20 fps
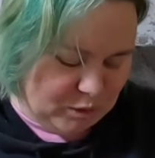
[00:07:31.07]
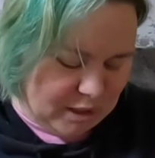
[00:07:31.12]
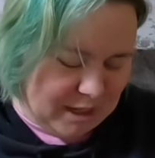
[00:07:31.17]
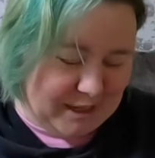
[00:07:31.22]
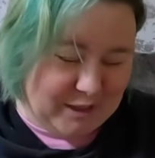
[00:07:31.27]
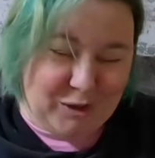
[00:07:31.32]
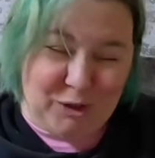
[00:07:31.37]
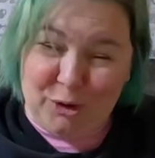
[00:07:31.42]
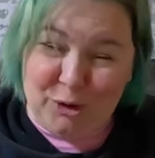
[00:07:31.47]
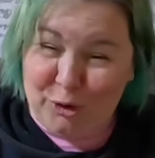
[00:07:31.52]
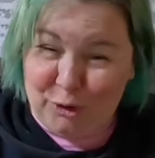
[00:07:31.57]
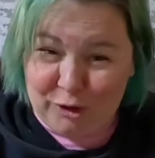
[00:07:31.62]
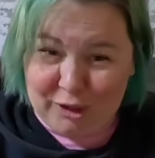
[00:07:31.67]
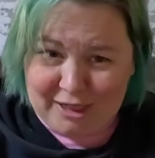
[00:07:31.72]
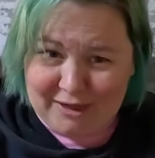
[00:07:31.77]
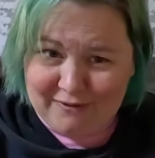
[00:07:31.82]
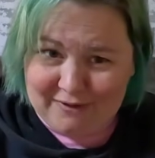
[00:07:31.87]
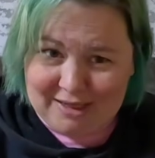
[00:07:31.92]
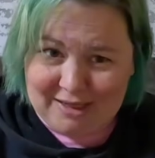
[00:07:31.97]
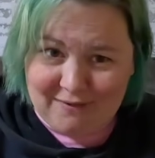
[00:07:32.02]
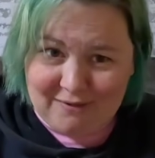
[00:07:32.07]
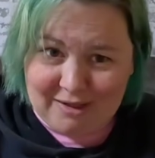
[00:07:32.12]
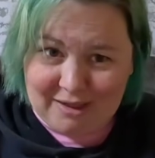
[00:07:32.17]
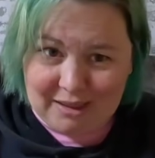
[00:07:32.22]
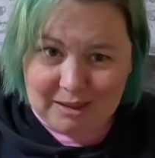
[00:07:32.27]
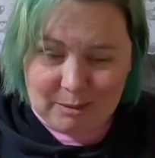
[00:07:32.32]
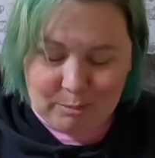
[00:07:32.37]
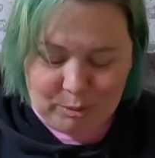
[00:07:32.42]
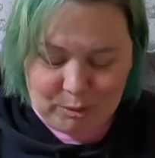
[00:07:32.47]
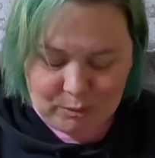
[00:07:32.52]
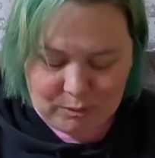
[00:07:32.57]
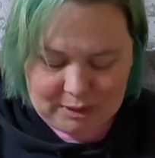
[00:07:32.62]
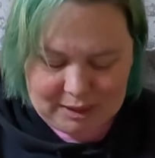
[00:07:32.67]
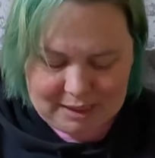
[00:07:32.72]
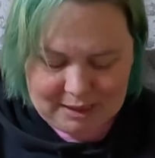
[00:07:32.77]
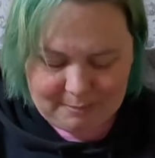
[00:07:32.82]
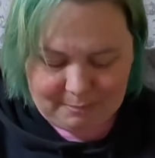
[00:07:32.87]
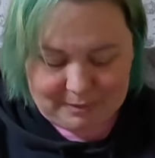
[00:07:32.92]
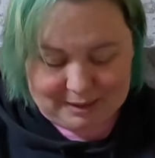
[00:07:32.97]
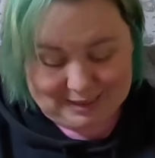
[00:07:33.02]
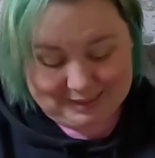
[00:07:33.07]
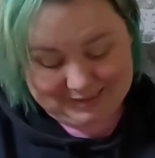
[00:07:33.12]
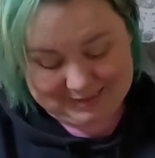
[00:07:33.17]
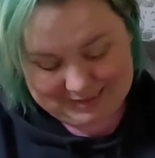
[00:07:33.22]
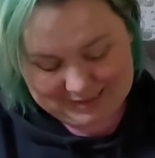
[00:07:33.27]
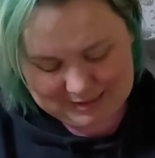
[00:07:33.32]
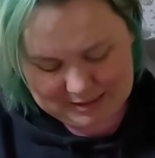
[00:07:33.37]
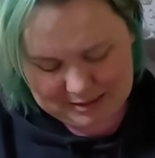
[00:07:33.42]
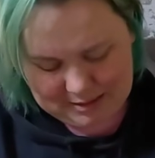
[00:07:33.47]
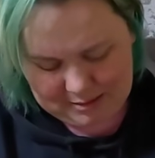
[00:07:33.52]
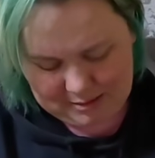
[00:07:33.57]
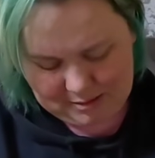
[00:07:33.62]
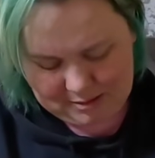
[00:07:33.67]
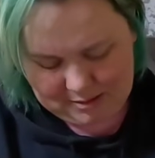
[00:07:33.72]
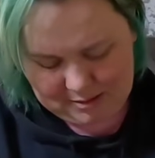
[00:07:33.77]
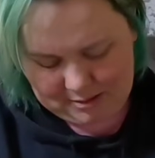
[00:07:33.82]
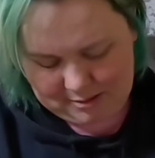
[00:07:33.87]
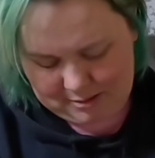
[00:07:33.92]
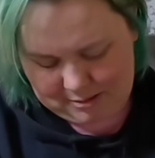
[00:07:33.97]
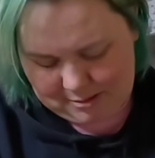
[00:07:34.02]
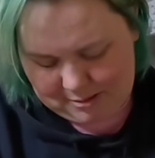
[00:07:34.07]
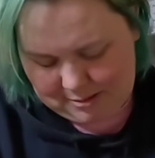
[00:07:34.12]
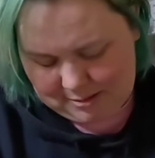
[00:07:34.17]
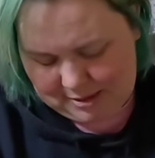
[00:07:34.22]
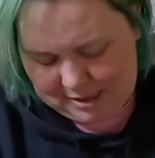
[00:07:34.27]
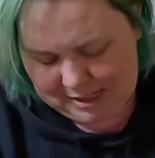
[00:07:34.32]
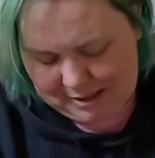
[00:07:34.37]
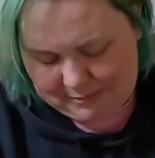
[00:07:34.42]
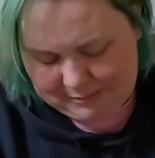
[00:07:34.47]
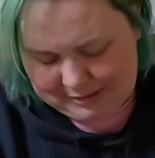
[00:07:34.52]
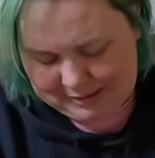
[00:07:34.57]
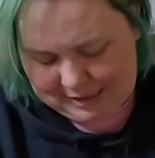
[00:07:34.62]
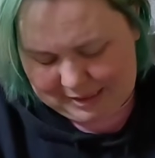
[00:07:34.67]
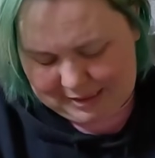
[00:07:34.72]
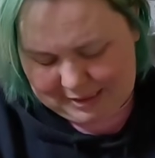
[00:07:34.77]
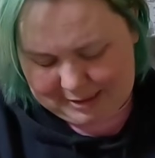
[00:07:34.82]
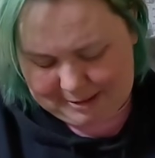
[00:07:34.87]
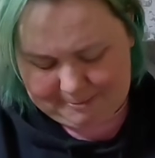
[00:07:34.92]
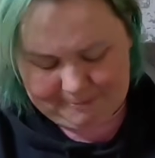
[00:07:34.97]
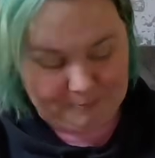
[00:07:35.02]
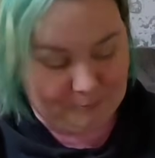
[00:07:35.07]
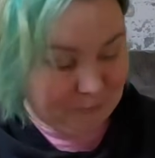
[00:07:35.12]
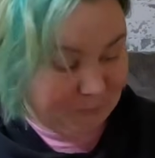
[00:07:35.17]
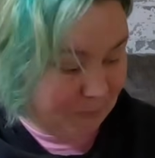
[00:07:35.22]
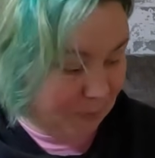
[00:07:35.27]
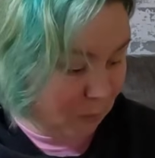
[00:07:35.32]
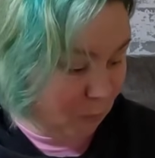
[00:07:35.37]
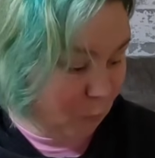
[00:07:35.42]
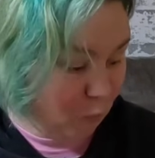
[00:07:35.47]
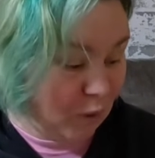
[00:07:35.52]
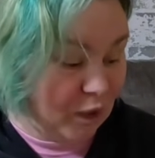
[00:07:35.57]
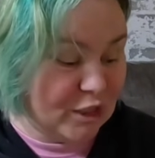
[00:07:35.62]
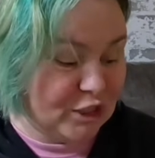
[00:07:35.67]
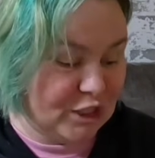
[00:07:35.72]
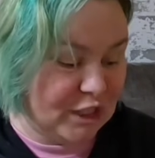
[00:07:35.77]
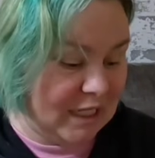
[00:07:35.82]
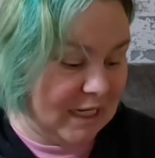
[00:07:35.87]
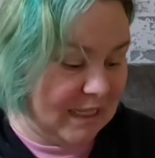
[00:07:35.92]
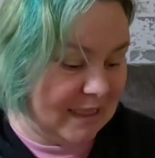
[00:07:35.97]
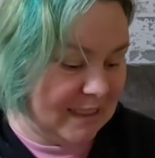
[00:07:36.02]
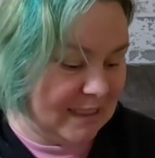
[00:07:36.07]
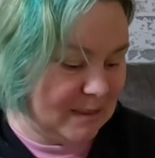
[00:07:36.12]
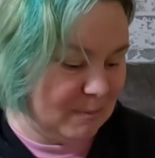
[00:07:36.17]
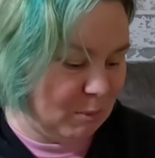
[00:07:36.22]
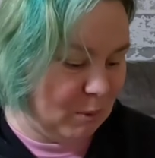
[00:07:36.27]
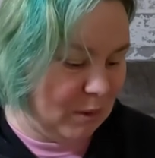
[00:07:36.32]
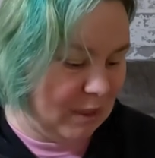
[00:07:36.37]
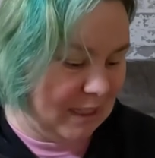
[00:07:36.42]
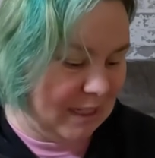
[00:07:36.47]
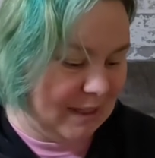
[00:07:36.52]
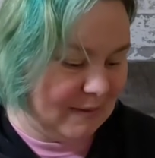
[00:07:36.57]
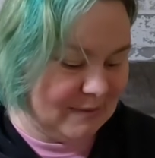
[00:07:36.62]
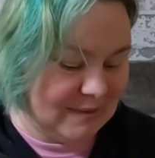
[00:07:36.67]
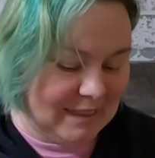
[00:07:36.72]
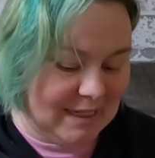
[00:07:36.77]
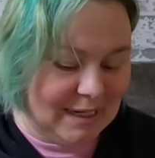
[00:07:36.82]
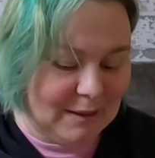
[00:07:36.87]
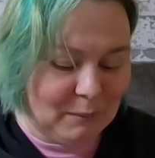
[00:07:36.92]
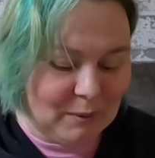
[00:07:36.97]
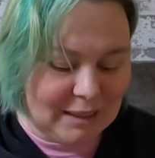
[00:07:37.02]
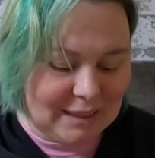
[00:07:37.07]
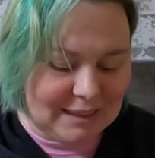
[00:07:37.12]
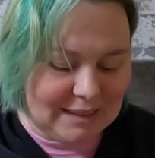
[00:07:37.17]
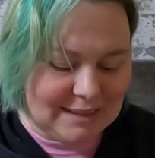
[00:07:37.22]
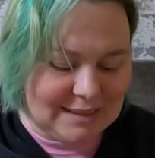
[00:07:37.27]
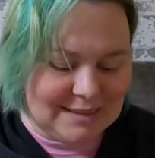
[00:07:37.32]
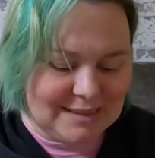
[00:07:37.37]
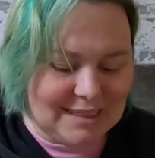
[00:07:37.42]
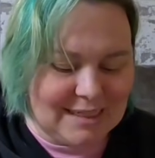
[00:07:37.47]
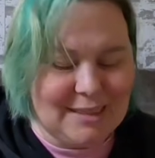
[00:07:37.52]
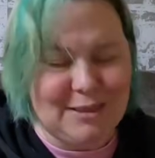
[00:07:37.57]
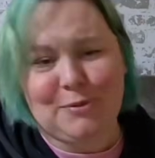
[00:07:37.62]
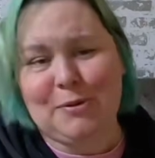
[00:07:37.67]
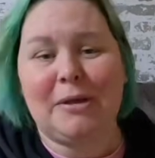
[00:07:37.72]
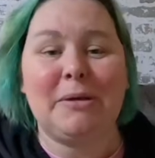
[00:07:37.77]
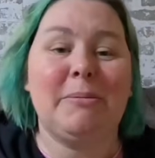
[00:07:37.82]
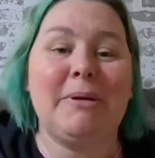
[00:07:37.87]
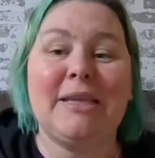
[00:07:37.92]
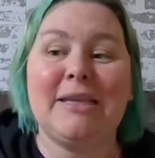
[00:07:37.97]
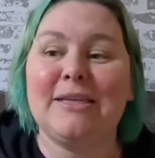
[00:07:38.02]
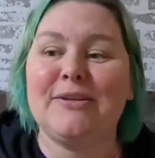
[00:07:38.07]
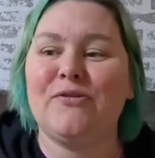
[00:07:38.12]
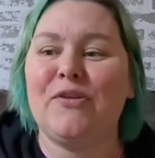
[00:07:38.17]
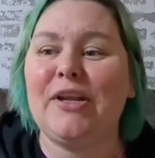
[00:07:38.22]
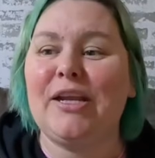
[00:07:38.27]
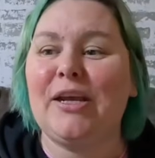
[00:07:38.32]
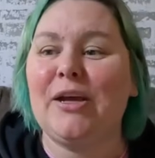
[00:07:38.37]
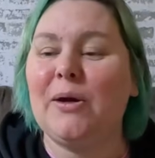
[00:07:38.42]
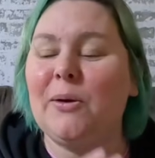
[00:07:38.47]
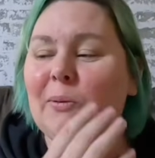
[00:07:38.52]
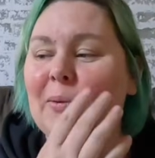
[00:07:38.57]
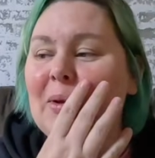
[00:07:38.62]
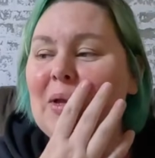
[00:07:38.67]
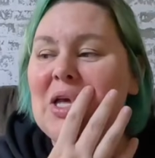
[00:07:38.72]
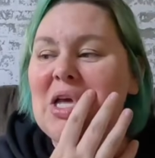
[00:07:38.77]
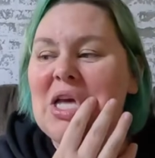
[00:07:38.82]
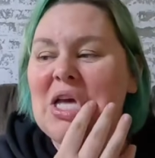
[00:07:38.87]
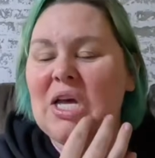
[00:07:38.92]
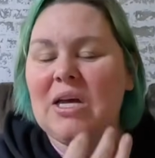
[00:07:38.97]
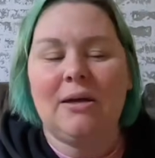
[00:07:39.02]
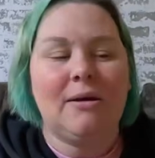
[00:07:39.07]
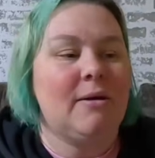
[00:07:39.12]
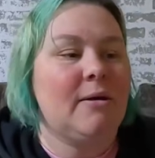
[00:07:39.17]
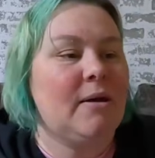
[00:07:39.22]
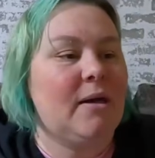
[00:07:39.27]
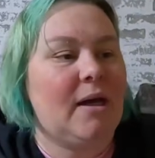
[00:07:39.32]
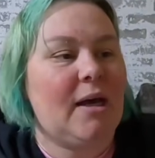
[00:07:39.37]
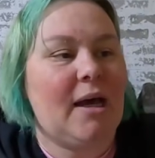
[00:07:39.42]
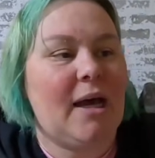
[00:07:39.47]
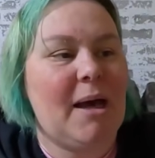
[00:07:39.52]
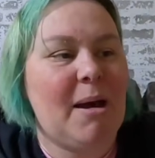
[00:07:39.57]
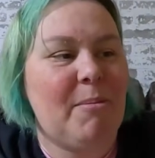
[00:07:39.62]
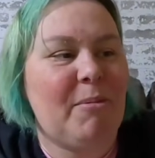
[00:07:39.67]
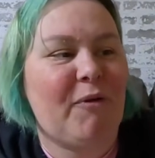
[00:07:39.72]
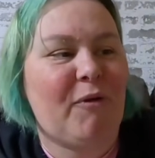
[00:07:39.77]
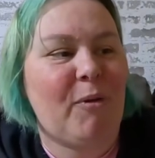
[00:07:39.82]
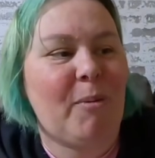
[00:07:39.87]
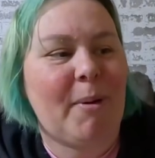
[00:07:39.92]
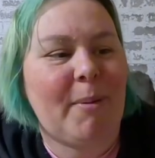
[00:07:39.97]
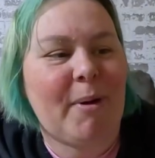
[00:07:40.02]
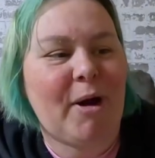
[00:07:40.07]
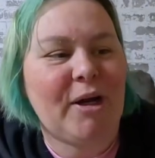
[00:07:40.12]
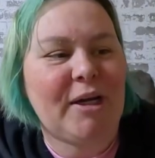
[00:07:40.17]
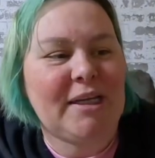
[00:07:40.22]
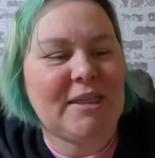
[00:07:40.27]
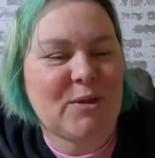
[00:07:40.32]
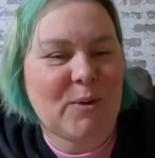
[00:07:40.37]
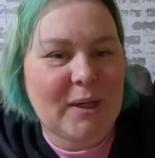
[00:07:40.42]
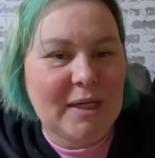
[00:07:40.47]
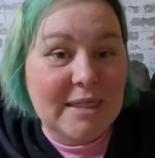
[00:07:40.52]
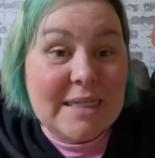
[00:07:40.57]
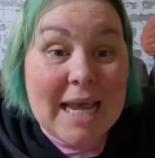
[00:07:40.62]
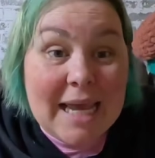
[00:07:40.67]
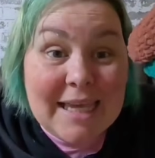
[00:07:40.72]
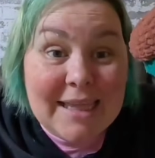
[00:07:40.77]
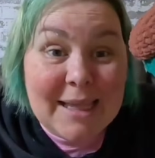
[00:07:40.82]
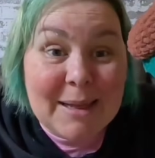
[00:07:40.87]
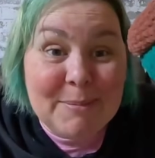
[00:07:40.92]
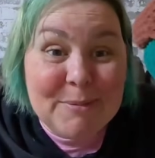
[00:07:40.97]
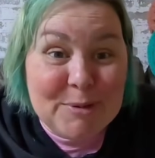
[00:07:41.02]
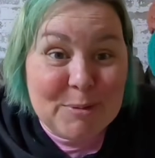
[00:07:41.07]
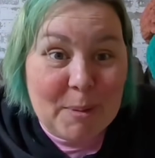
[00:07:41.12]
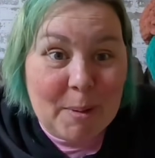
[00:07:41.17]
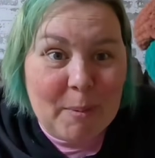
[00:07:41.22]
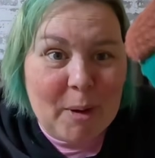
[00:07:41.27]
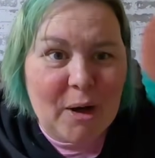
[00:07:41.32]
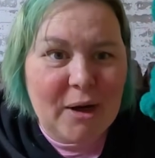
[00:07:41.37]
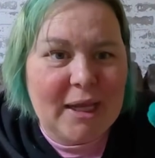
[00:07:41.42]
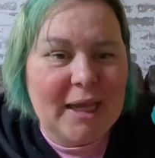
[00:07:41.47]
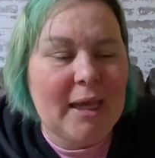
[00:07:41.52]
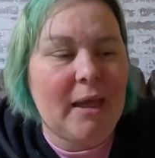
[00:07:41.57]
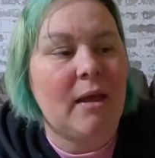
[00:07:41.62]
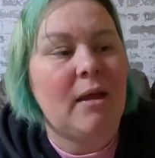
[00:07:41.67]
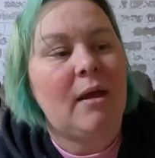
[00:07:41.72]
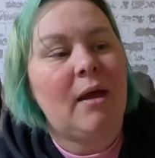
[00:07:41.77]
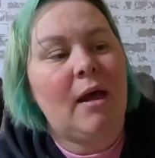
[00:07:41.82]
I could have given it a booty, but I didn't. I was kind of rushing at this point, and I was like, I want to get these done so I can make this video before my market, so I could take them to my market.